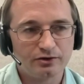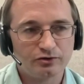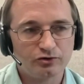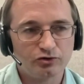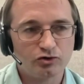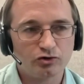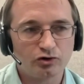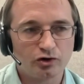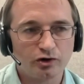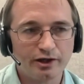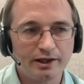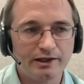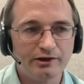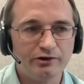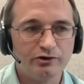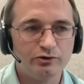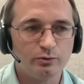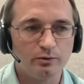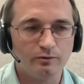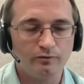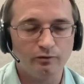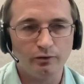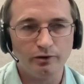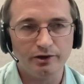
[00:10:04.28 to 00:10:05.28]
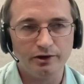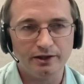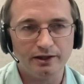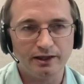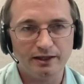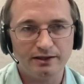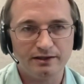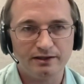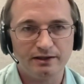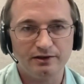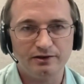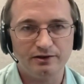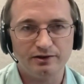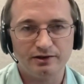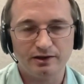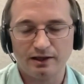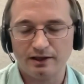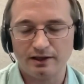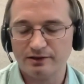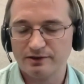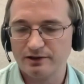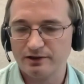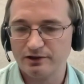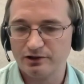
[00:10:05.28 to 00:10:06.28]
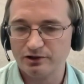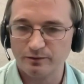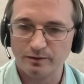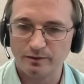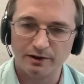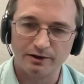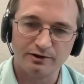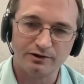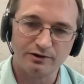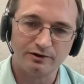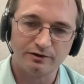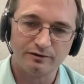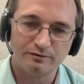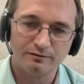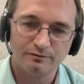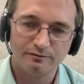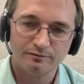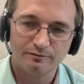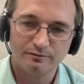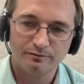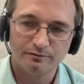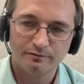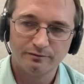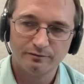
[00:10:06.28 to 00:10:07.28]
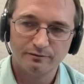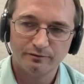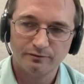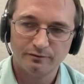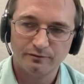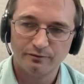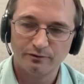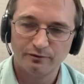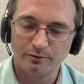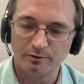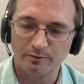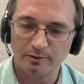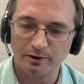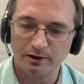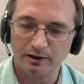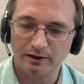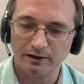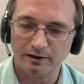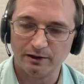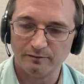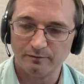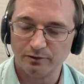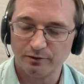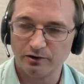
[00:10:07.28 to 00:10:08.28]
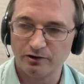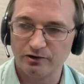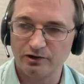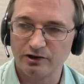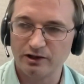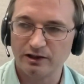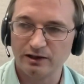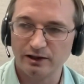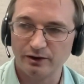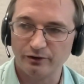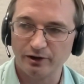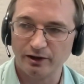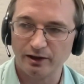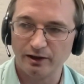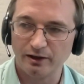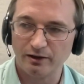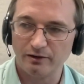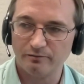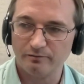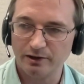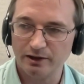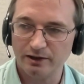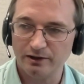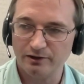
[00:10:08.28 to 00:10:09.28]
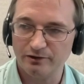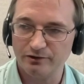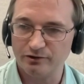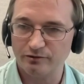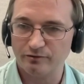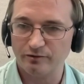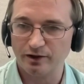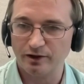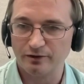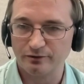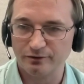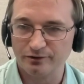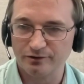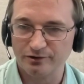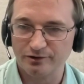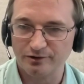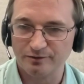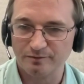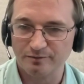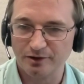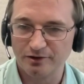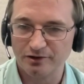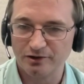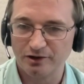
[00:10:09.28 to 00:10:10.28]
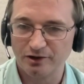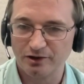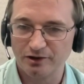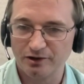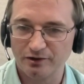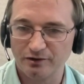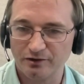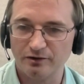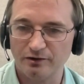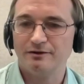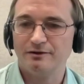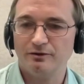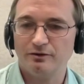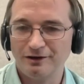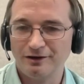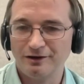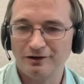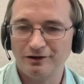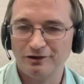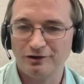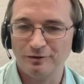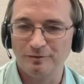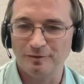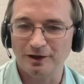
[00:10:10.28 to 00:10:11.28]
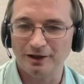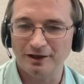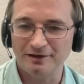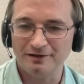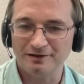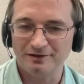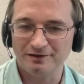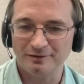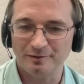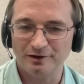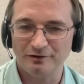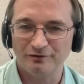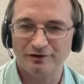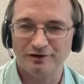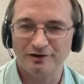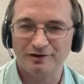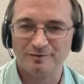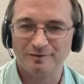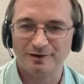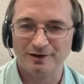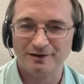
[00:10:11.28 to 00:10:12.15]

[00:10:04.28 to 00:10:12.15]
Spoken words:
trying to avoid getting into that situation. from the beginning, because clearing out millions of records is much harder than not accumulating them in the first place.